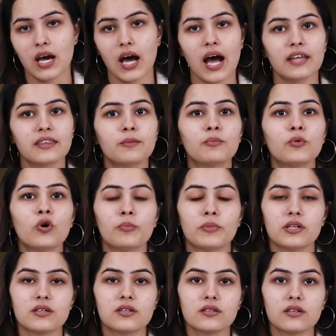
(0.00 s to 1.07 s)
At the
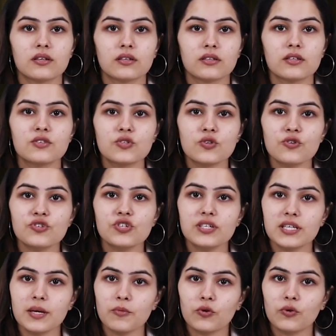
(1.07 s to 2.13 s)
moment, the Social
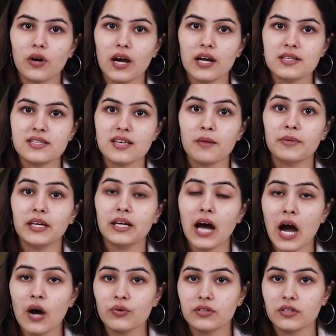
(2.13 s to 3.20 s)
Democrats are being
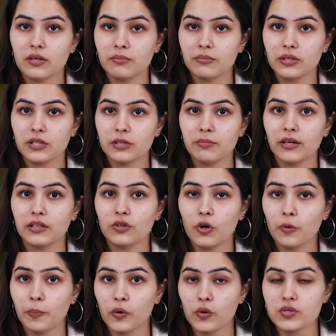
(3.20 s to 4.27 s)
outnumbered by the
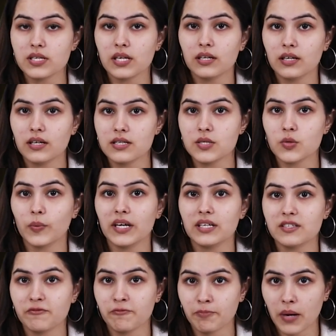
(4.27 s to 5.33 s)
opposing
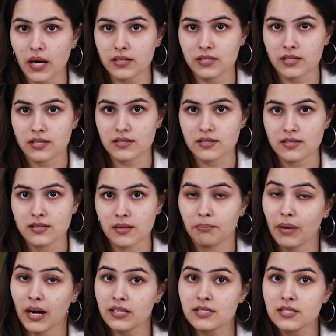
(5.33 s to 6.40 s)
conservative parties,
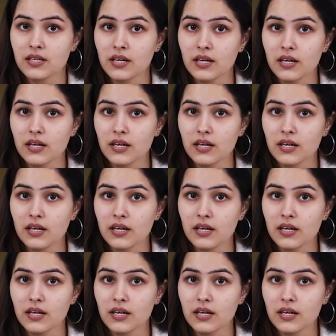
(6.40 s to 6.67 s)
but